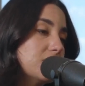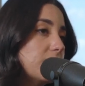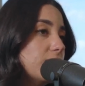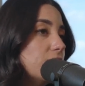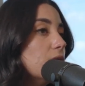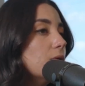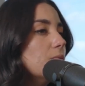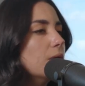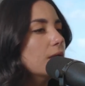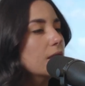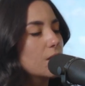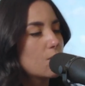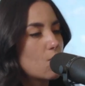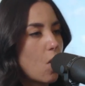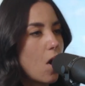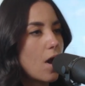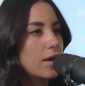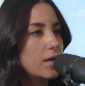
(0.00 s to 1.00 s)
If you're really
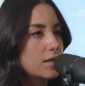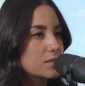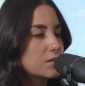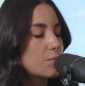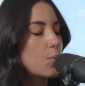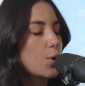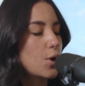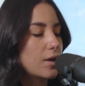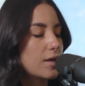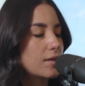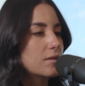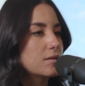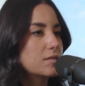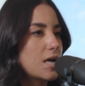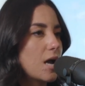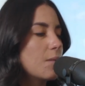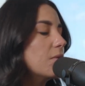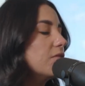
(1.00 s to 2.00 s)
wanting to put in the
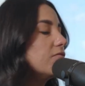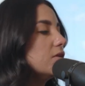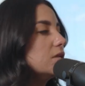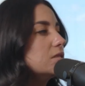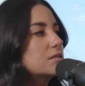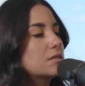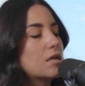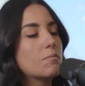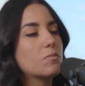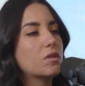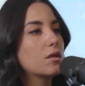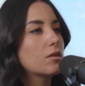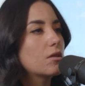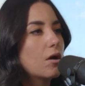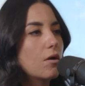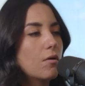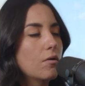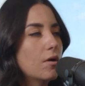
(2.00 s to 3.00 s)
time, if it's something
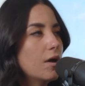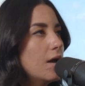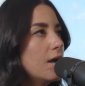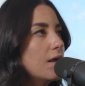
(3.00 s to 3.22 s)
though